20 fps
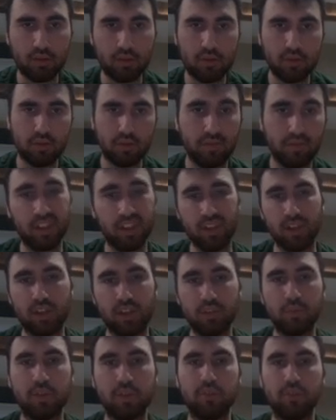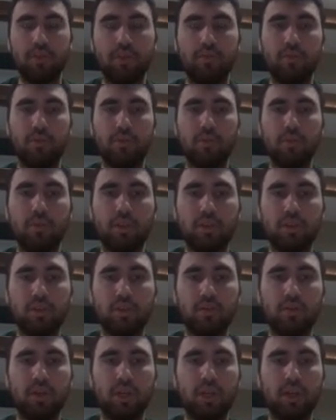if nothing else, bishop f4 wins the
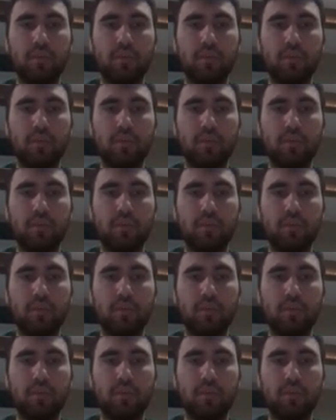queen.